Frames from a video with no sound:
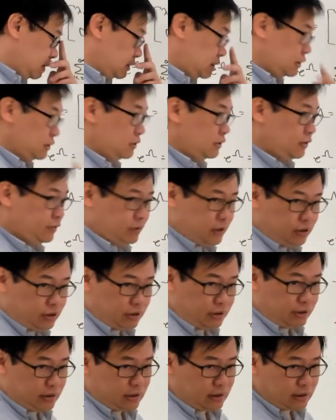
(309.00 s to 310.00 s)
so you have to
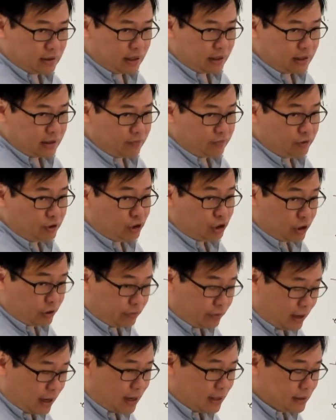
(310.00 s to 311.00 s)
introduce this idea of
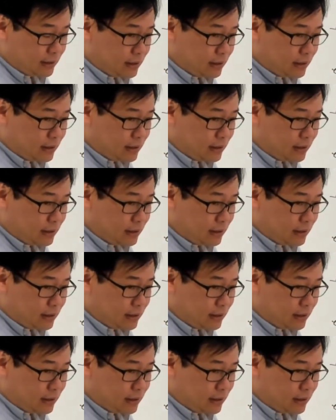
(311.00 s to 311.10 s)
generalized